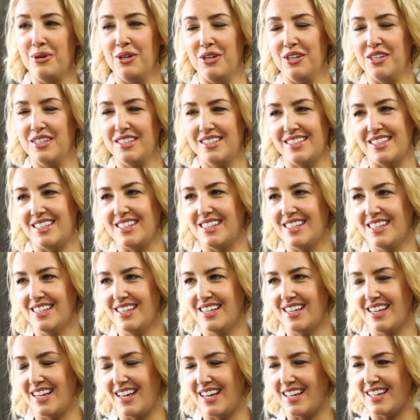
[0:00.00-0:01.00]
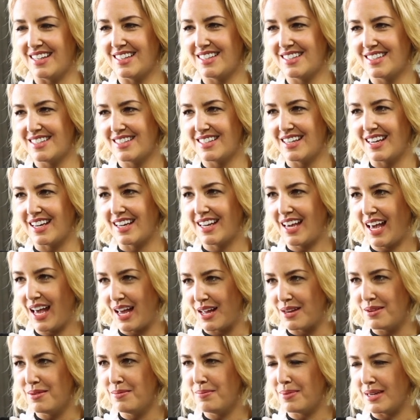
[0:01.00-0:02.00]
person, you
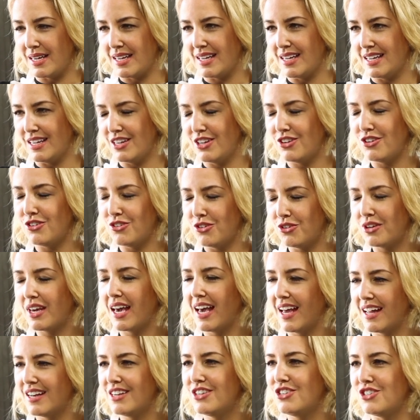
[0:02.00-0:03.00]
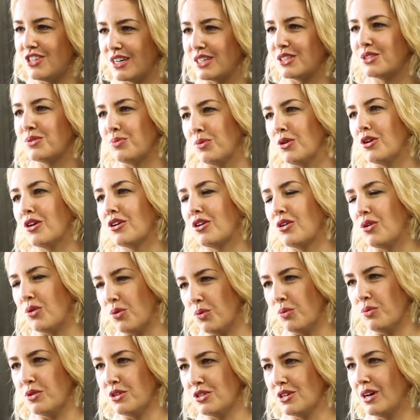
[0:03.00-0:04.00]
can just work
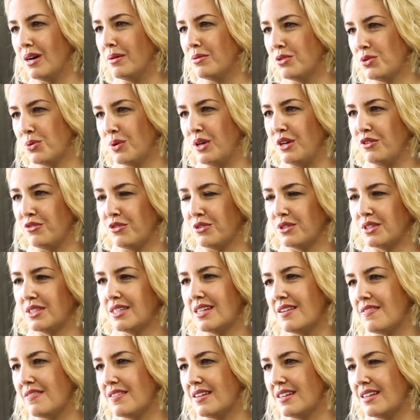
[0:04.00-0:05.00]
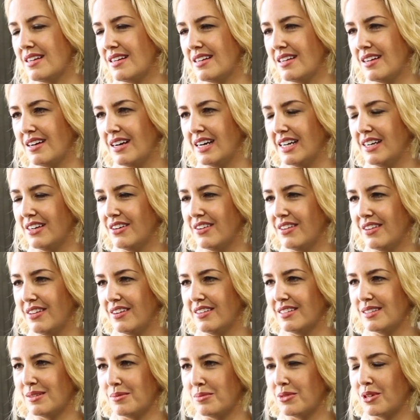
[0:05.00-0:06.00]
all the time, 24/7. I know
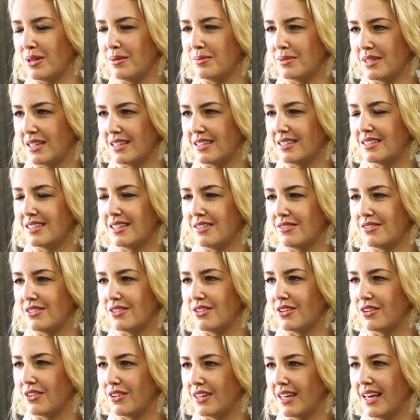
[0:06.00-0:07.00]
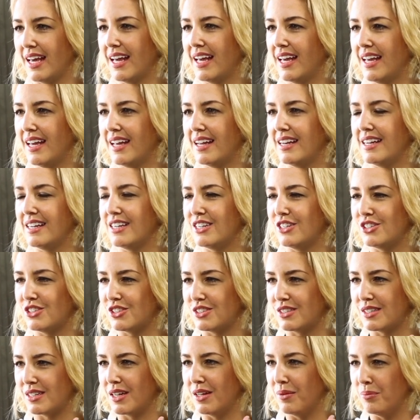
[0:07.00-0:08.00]
that sometimes I just have to go, okay, I need to
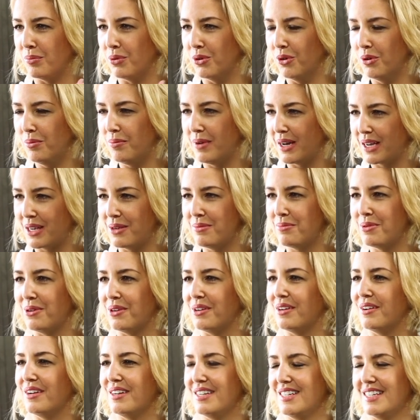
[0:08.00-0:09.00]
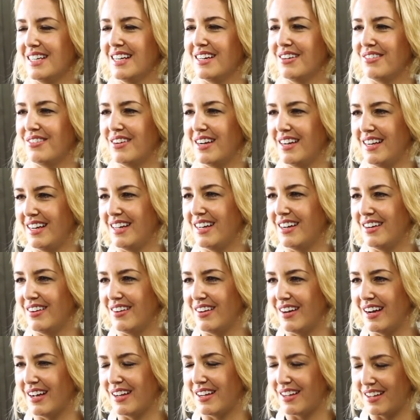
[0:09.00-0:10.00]
just put my computer down right
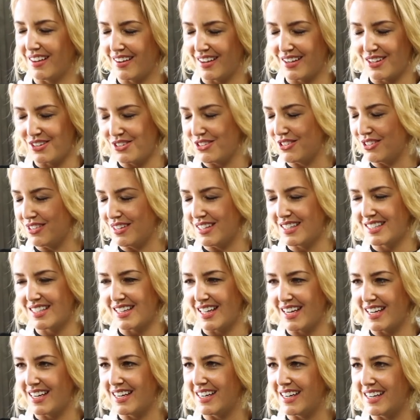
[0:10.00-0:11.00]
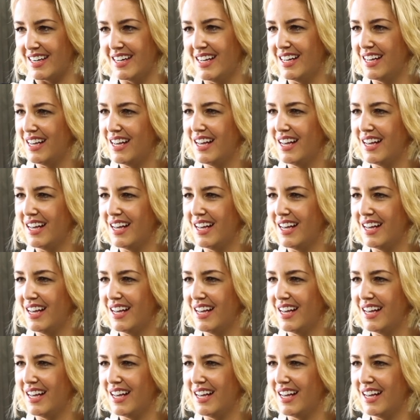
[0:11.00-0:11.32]
now. I can do this later.